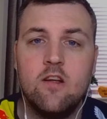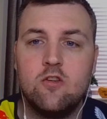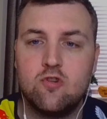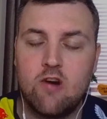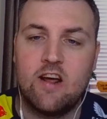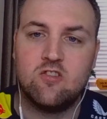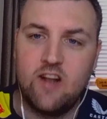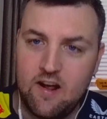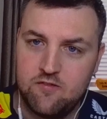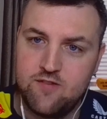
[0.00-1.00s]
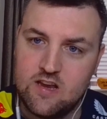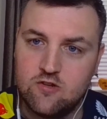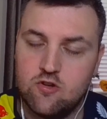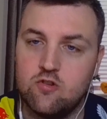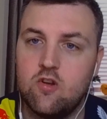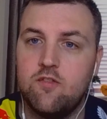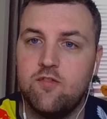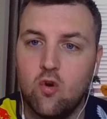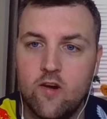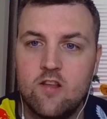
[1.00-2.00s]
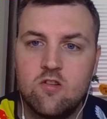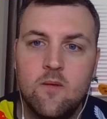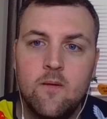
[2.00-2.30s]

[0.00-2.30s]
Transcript: track stat features for it.